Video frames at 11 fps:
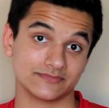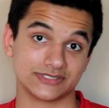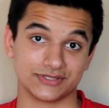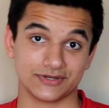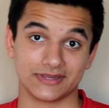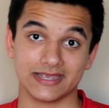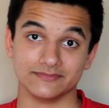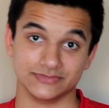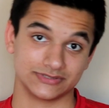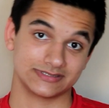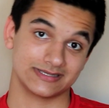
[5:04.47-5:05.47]
to their
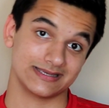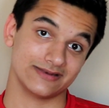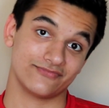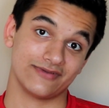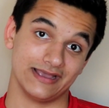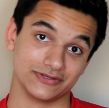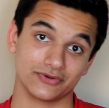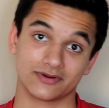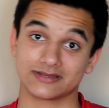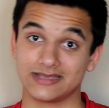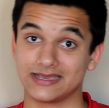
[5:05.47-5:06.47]
games. In fact,
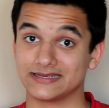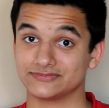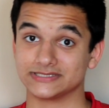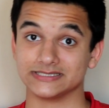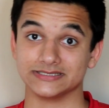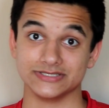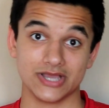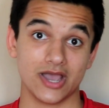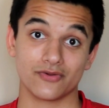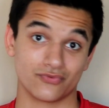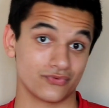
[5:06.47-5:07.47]
York 9 FC
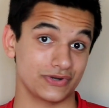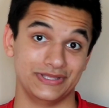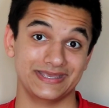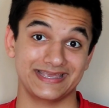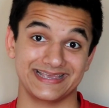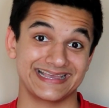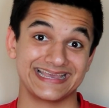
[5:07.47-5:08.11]
not really